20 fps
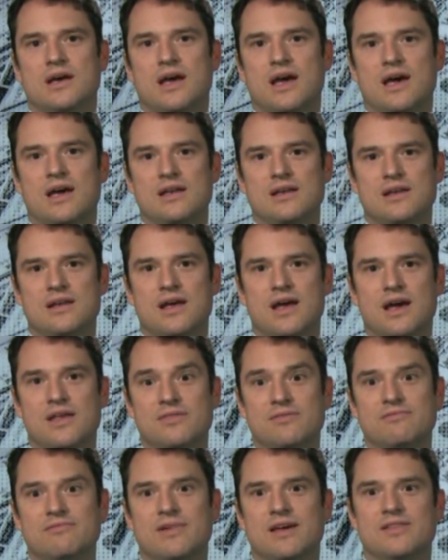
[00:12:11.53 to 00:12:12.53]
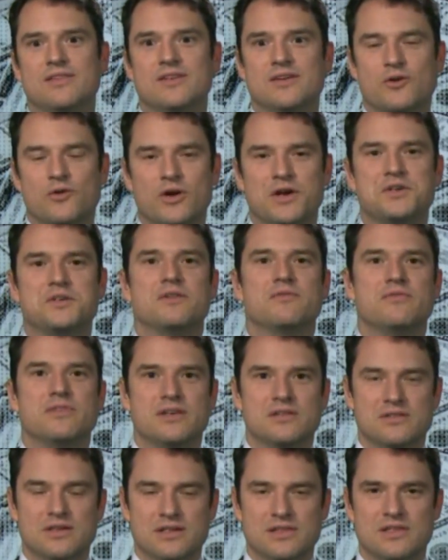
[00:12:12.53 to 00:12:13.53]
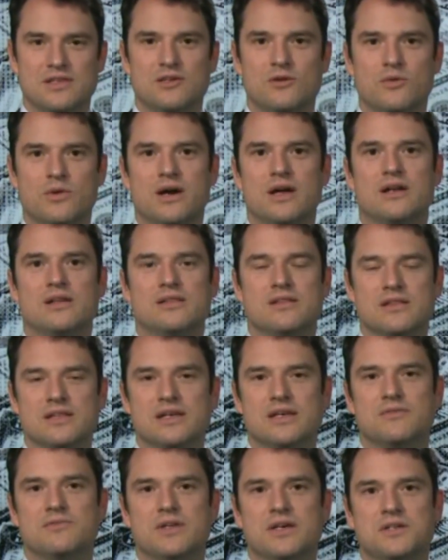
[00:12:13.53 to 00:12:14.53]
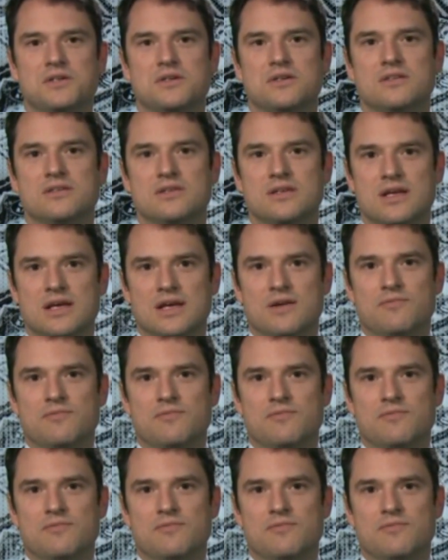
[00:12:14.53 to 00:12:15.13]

and the creation of things like the UN and the League of Nations,